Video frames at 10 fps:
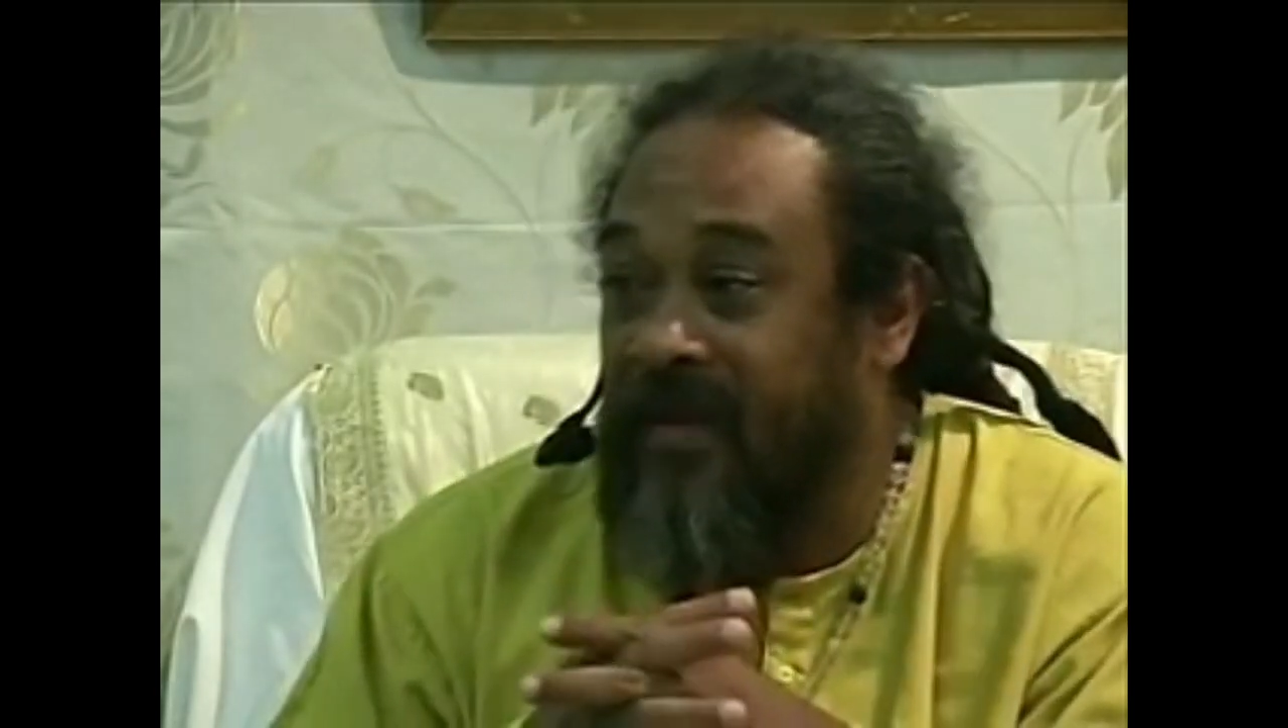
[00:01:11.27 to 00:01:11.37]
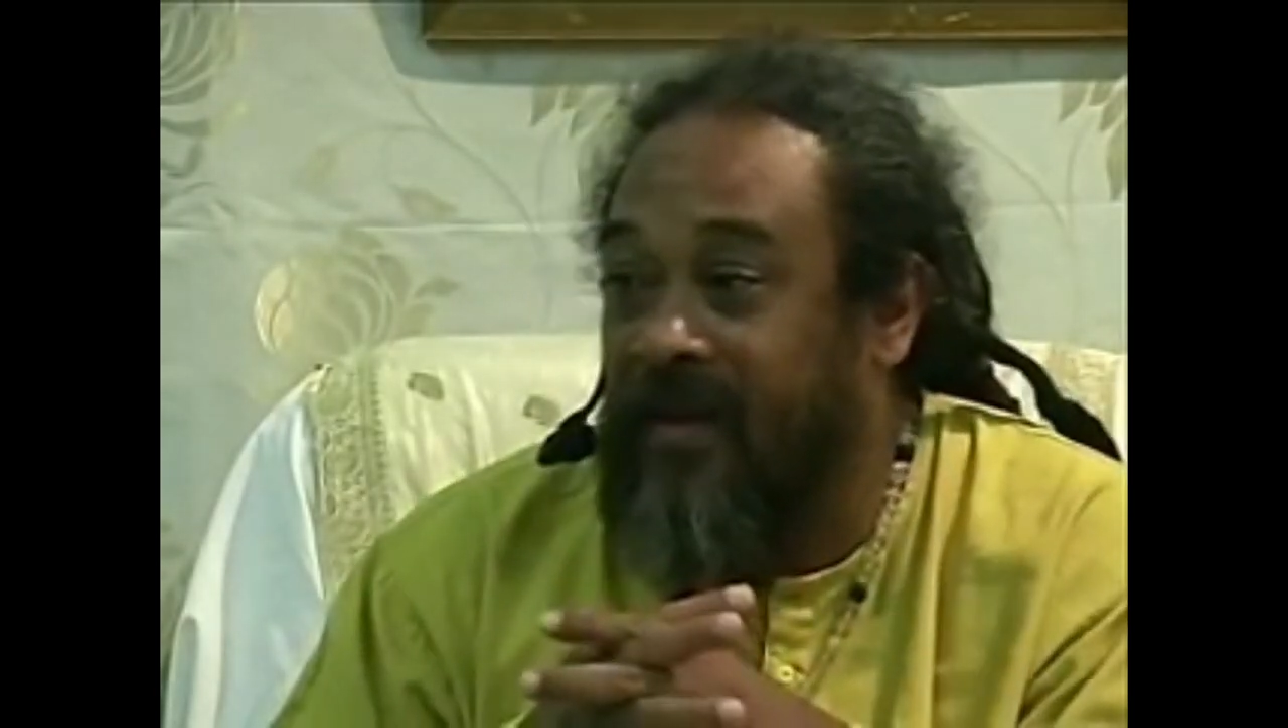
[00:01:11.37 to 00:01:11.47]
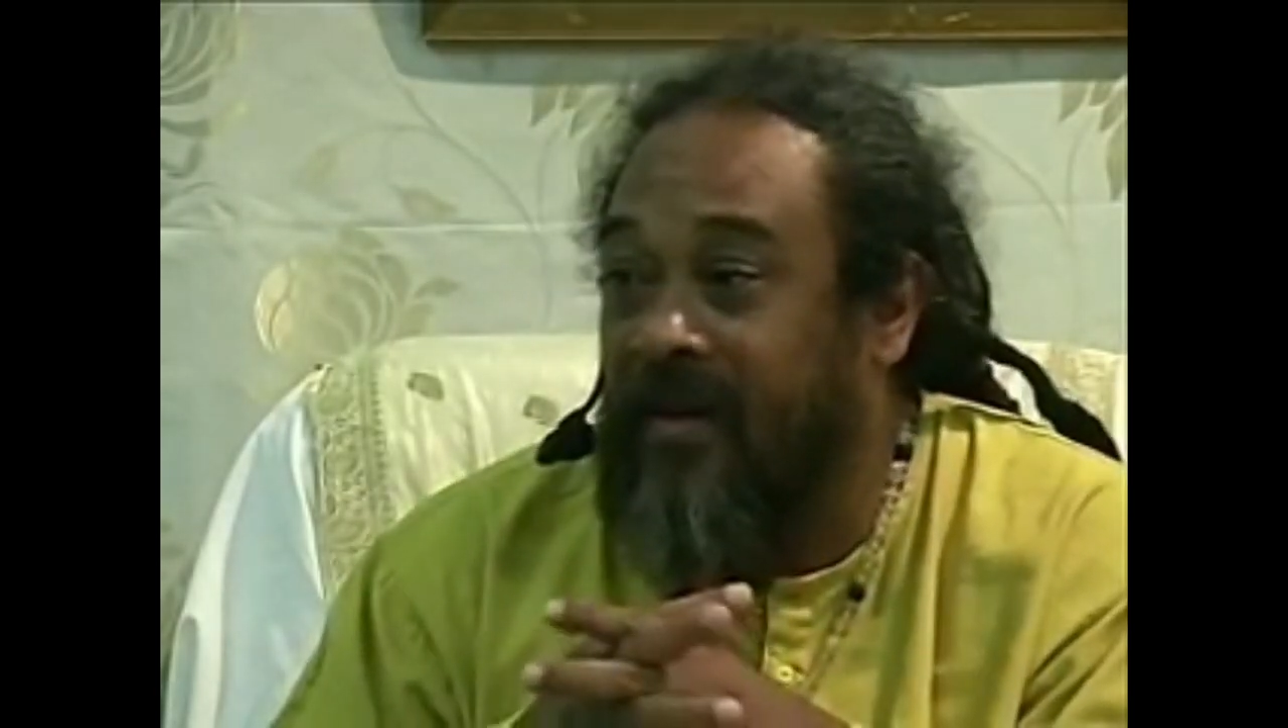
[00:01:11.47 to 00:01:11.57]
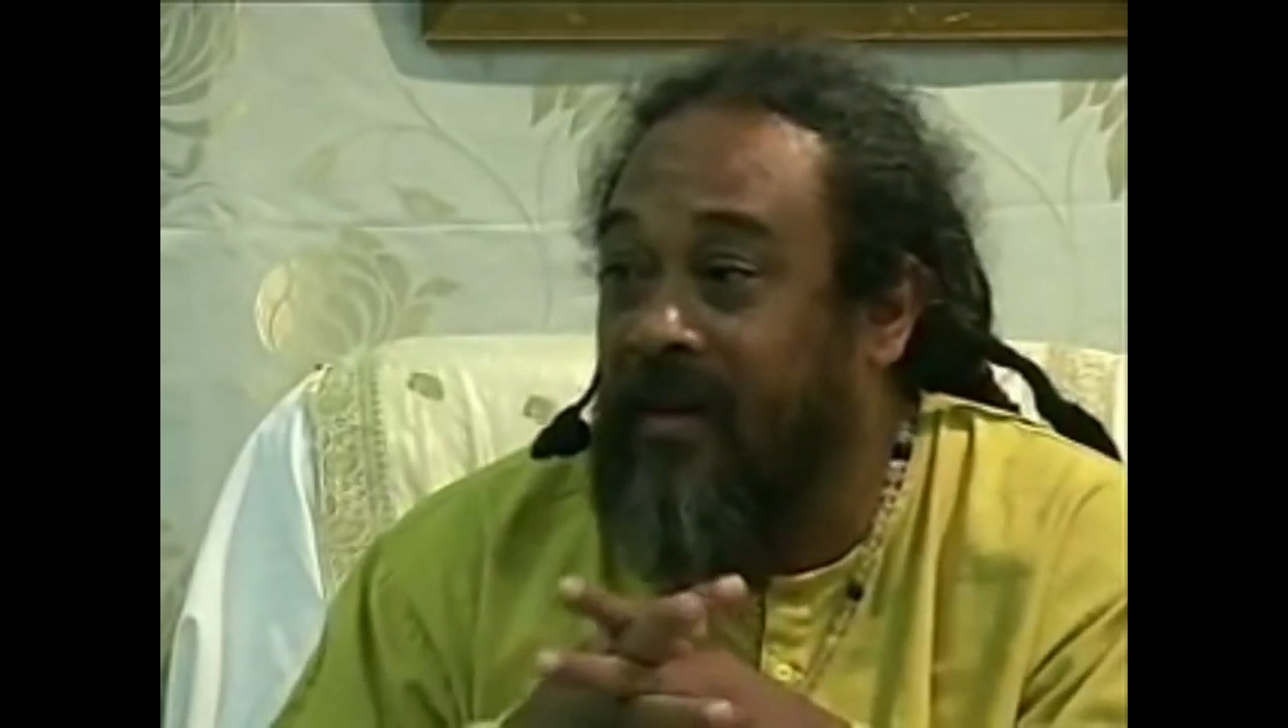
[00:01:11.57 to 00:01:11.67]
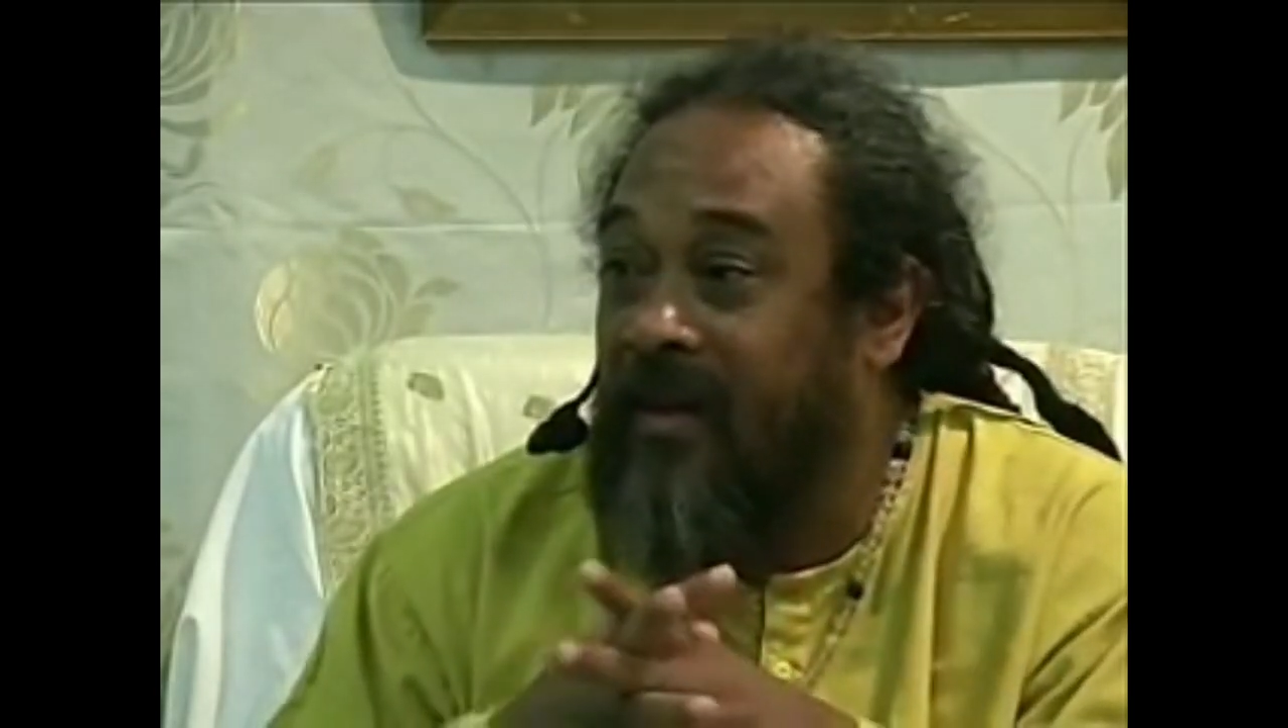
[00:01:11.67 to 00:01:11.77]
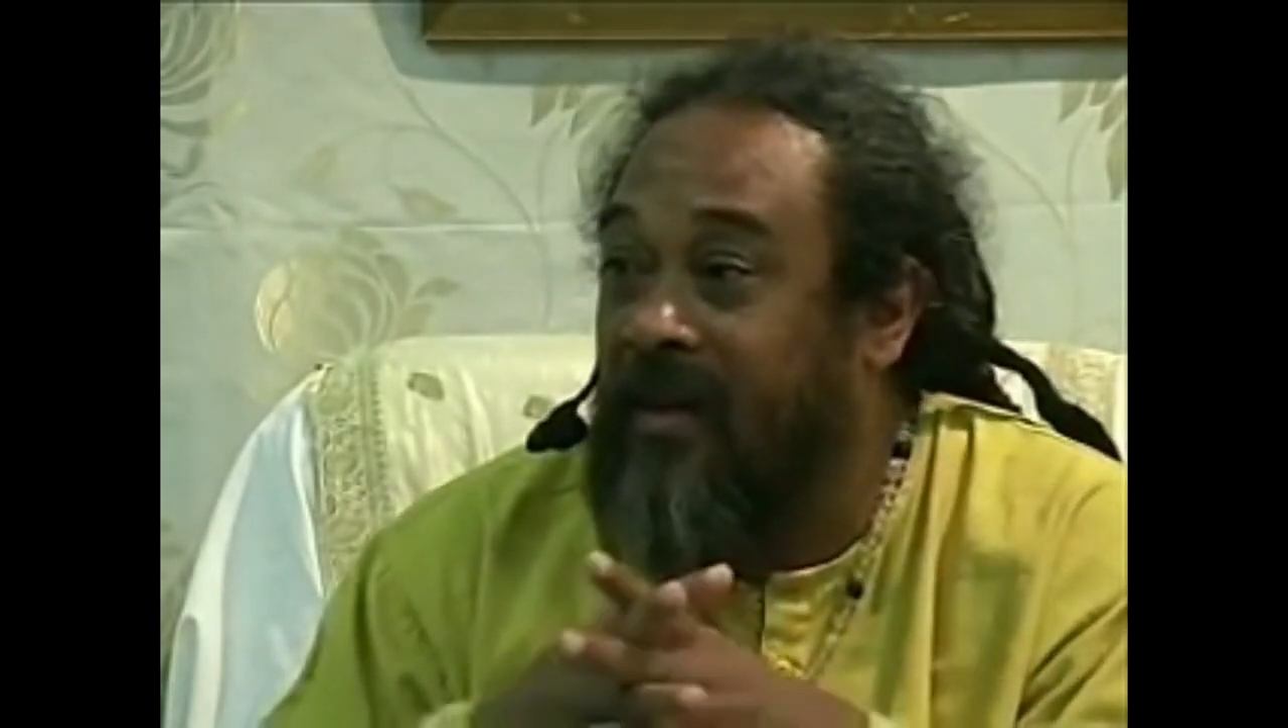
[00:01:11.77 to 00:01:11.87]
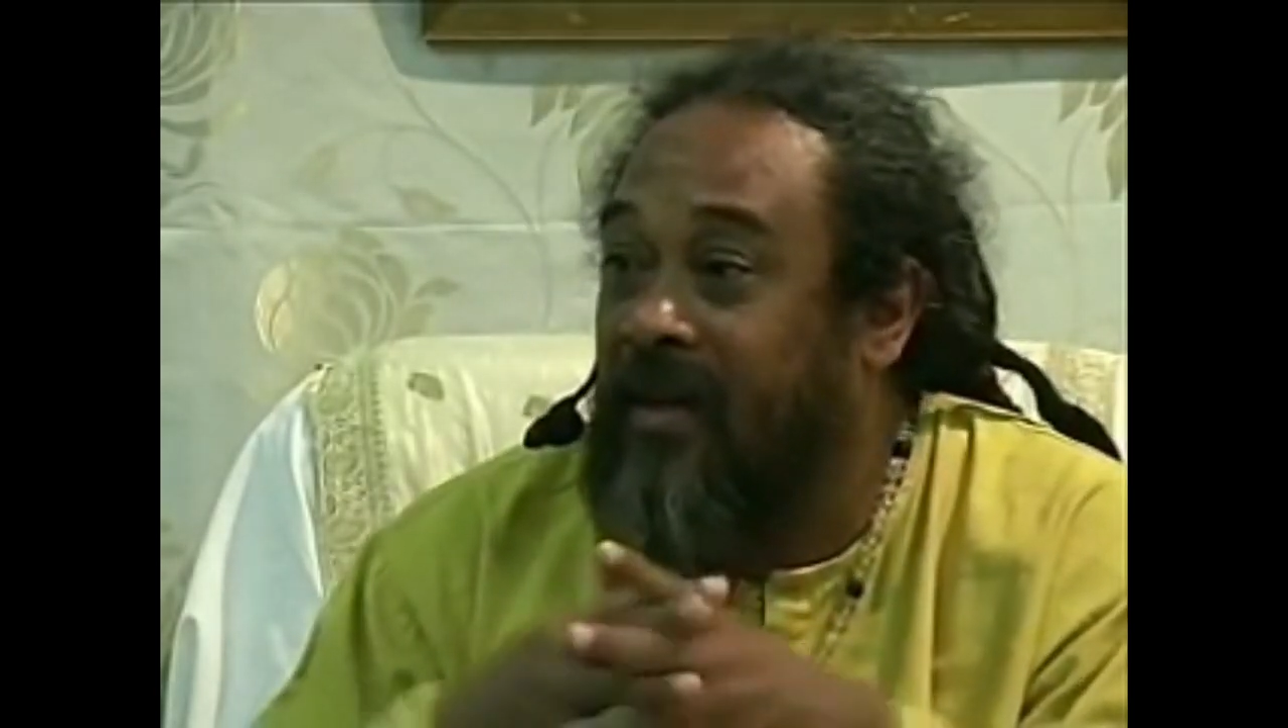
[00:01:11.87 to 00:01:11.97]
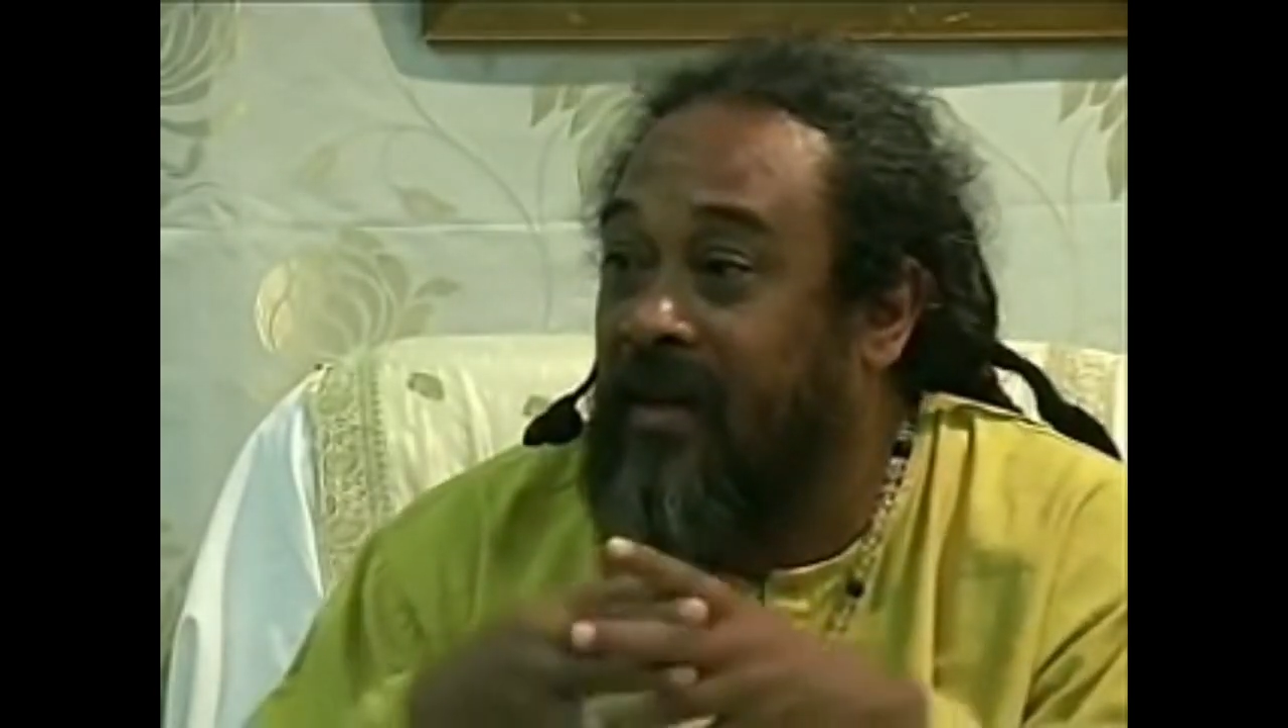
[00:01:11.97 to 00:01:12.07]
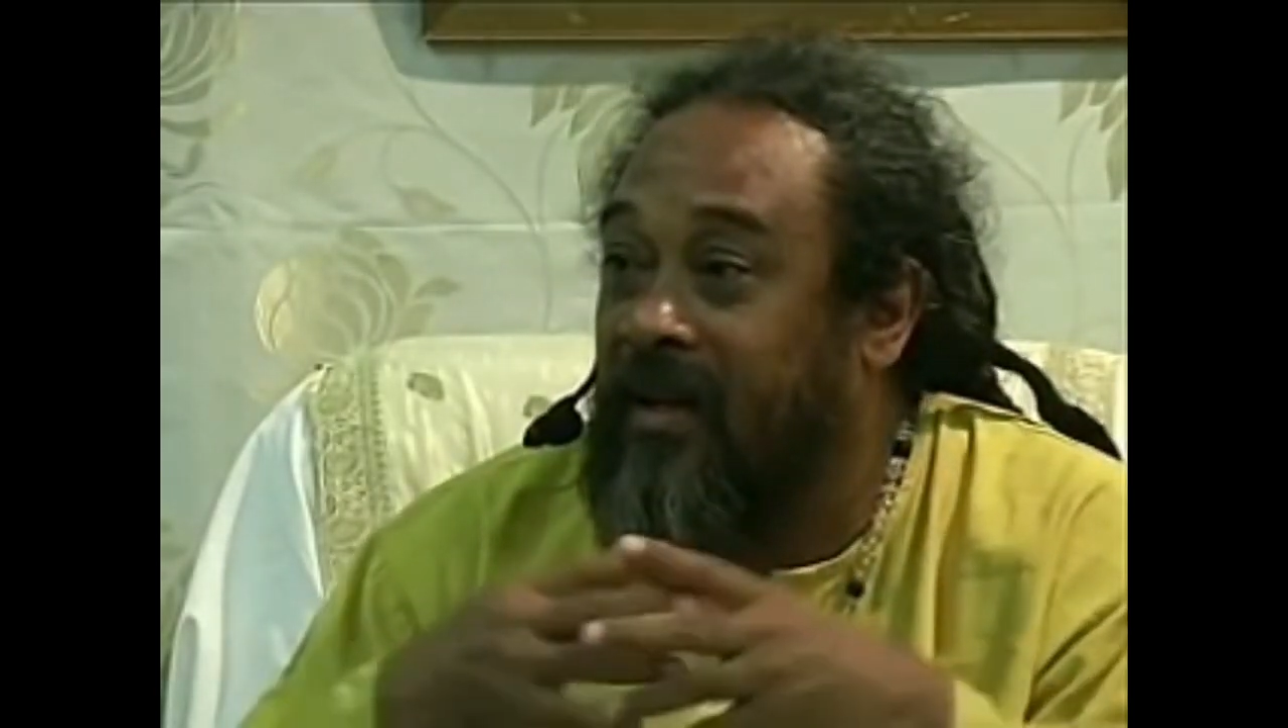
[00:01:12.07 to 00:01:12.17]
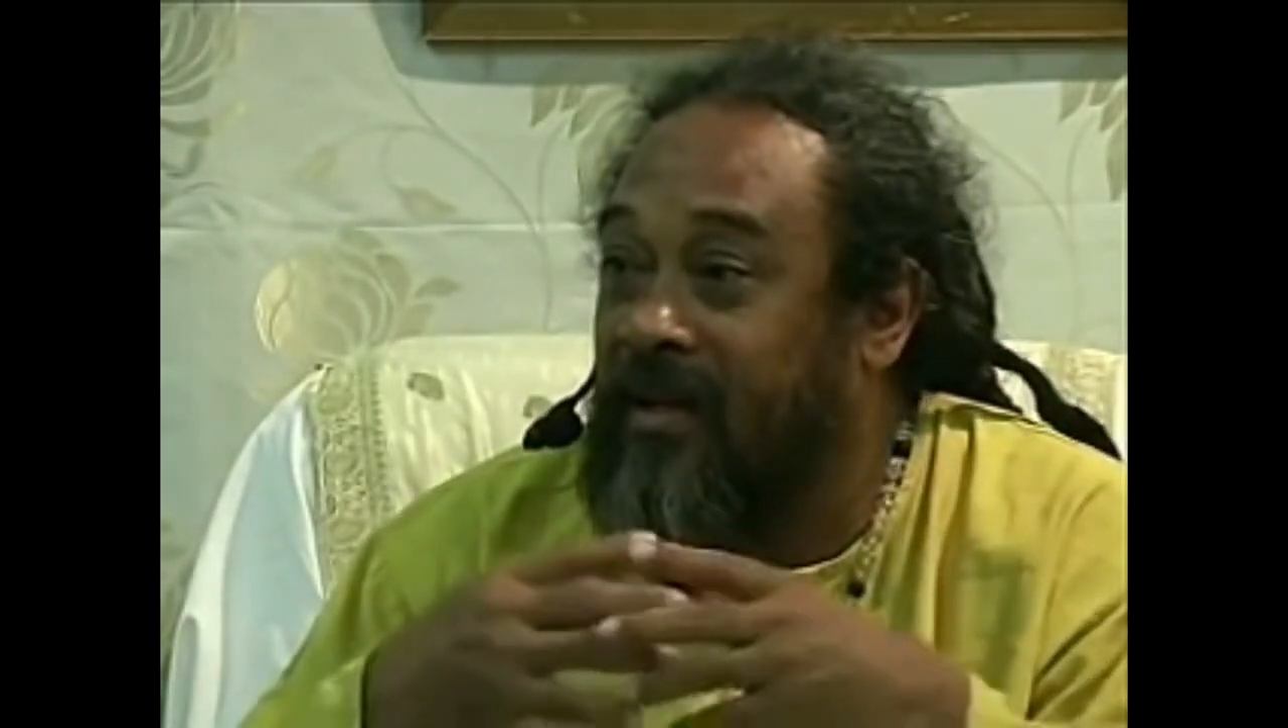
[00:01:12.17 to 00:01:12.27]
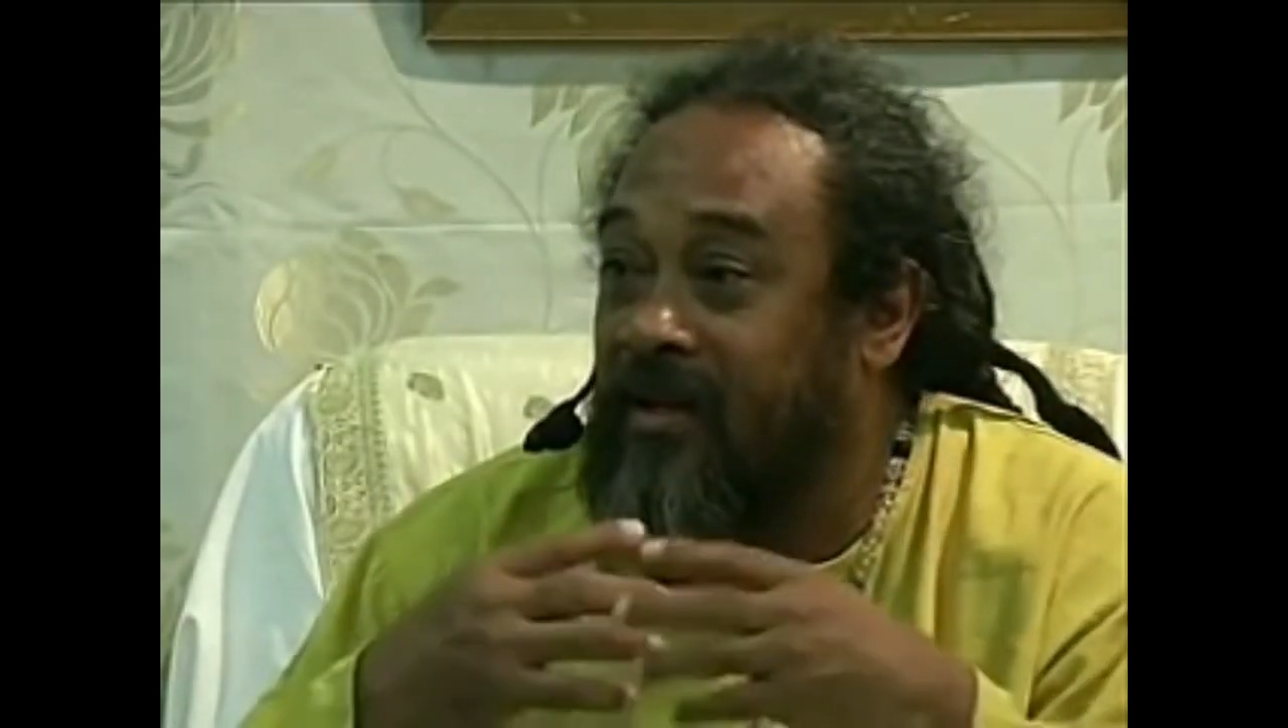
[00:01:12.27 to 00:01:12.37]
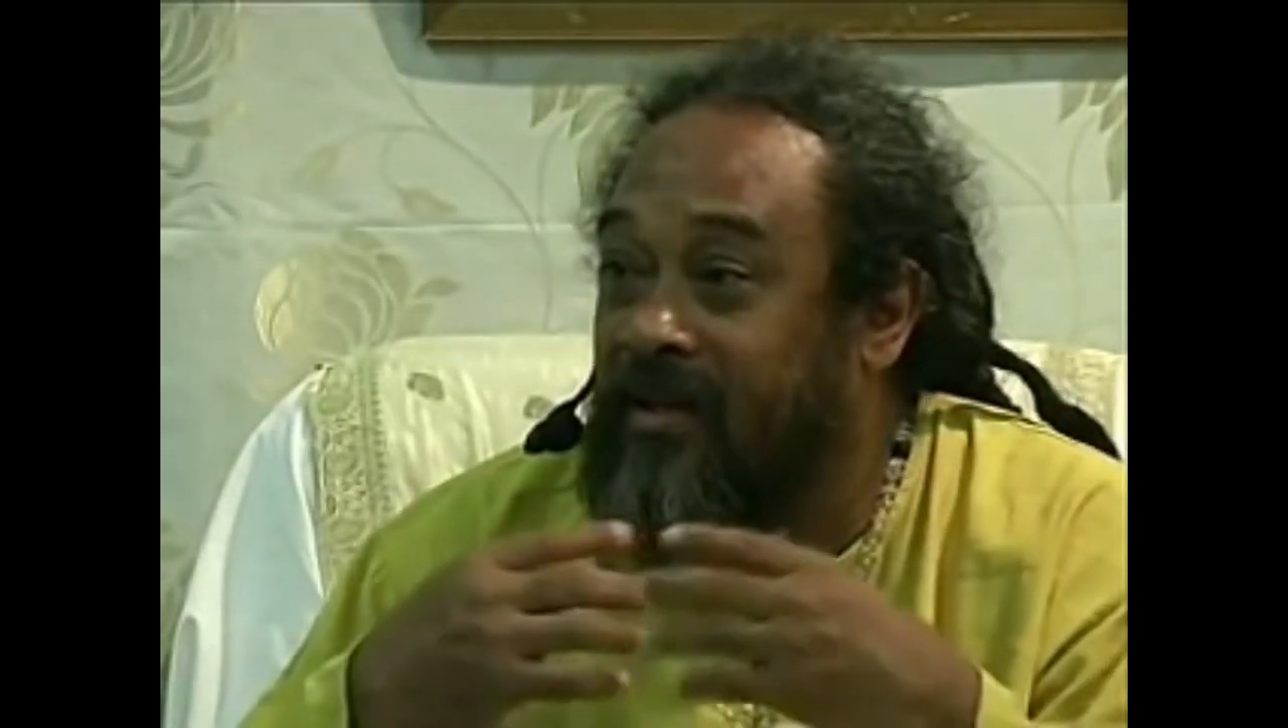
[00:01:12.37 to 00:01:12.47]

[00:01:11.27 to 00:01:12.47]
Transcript: And it